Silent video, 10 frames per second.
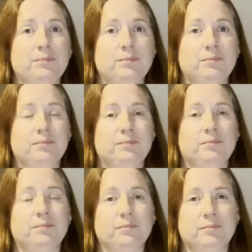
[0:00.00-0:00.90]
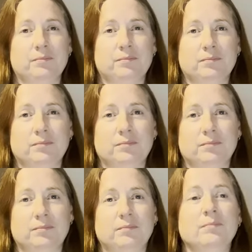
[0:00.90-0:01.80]

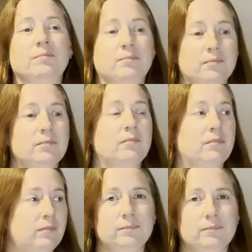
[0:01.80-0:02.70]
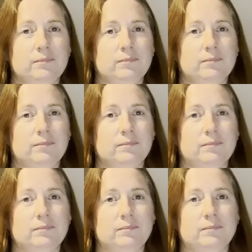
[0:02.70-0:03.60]

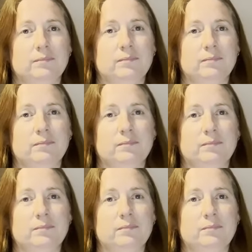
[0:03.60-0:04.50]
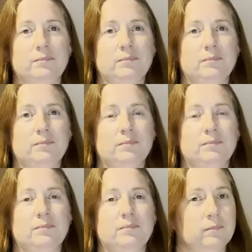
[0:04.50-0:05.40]

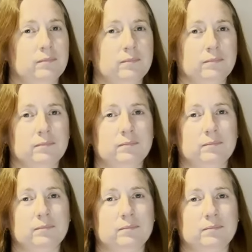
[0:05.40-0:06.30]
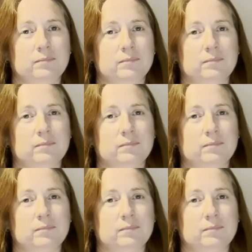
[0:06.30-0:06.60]
No words are spoken by the person on screen.